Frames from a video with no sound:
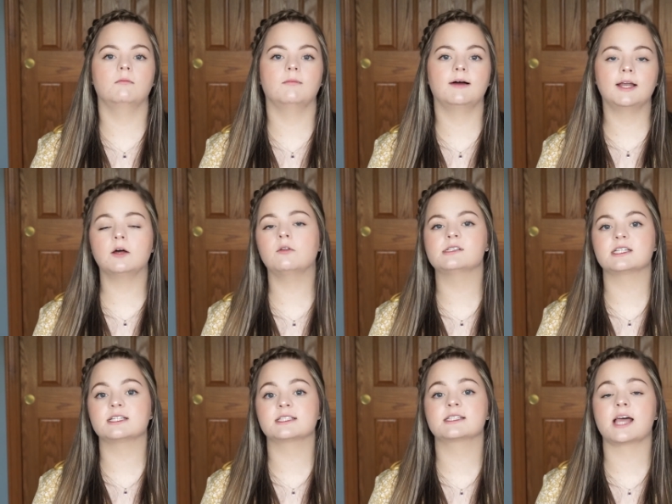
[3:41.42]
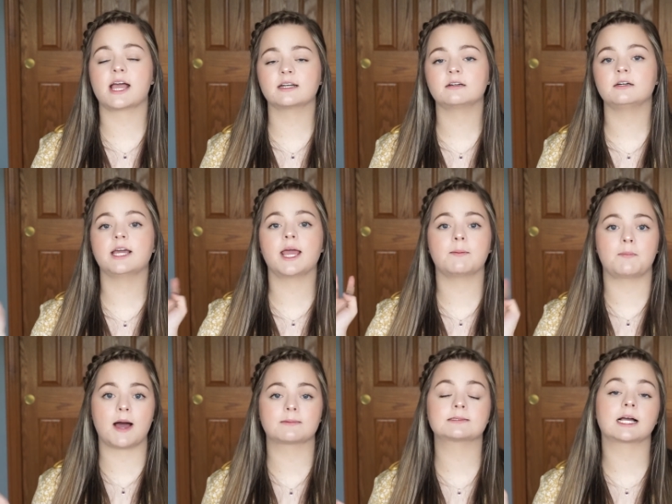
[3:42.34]
I know this is technically a
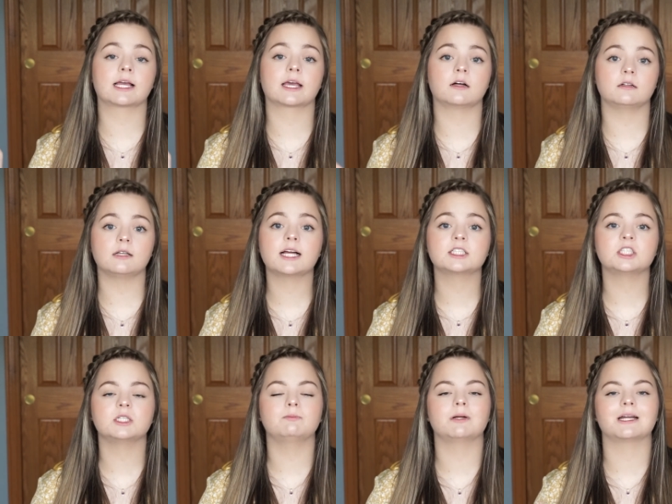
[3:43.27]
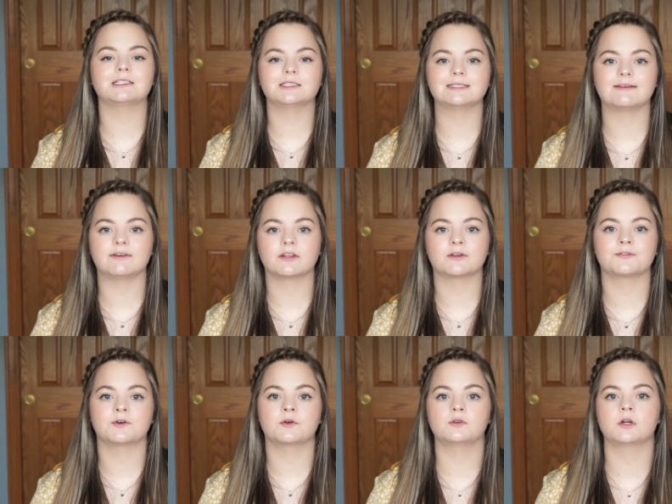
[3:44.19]
Popsocket collection, but I do have other
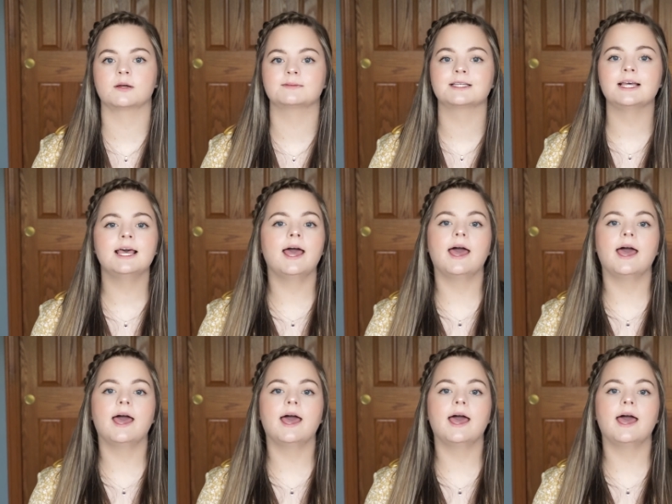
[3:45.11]
phone grips,